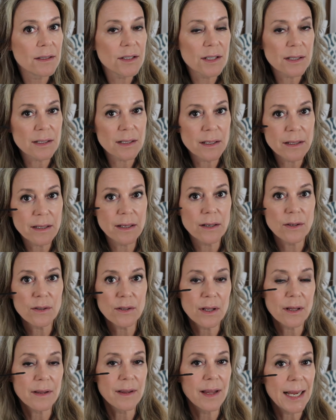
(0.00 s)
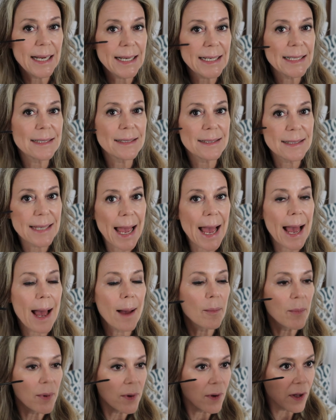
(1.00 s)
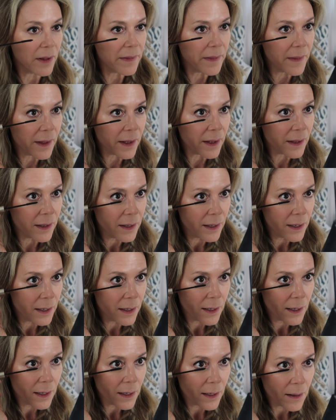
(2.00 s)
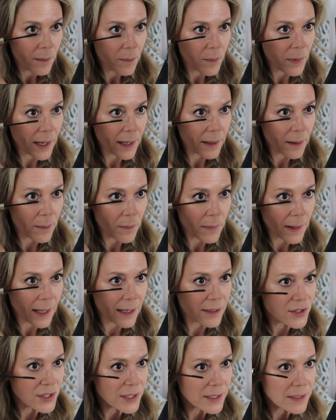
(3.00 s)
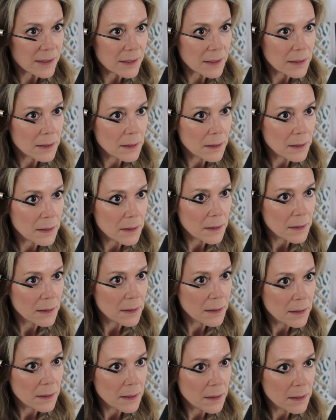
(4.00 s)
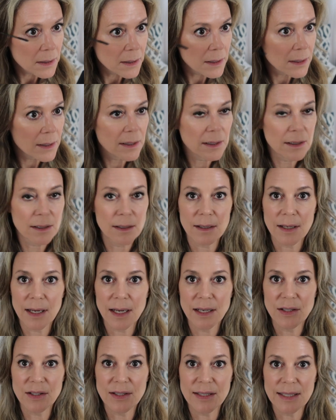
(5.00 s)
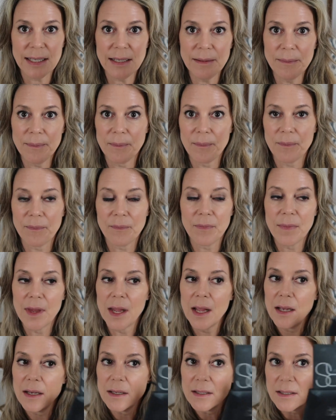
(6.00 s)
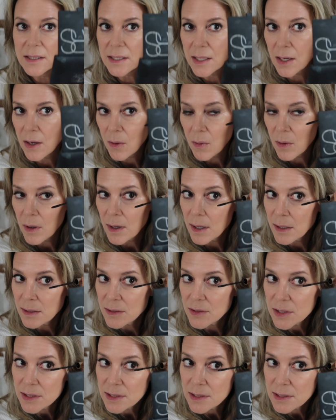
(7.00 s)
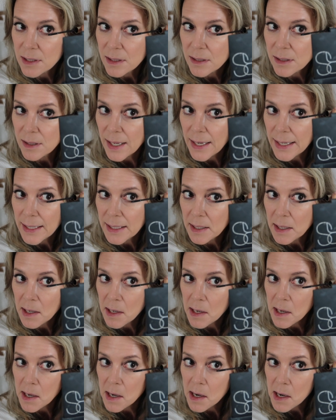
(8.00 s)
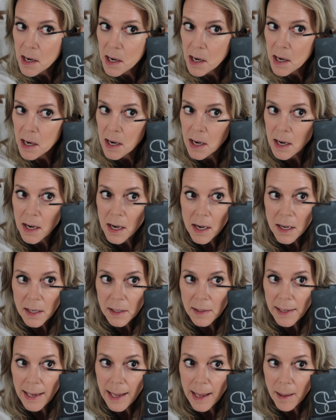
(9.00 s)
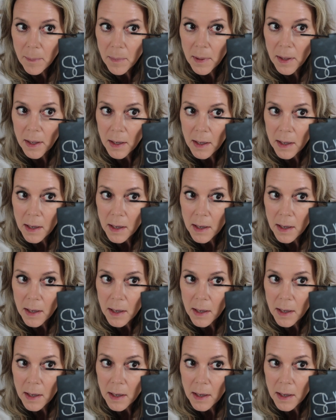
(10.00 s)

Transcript: Just a little light tap on the bottom lashes. Can you see? So just a light tap.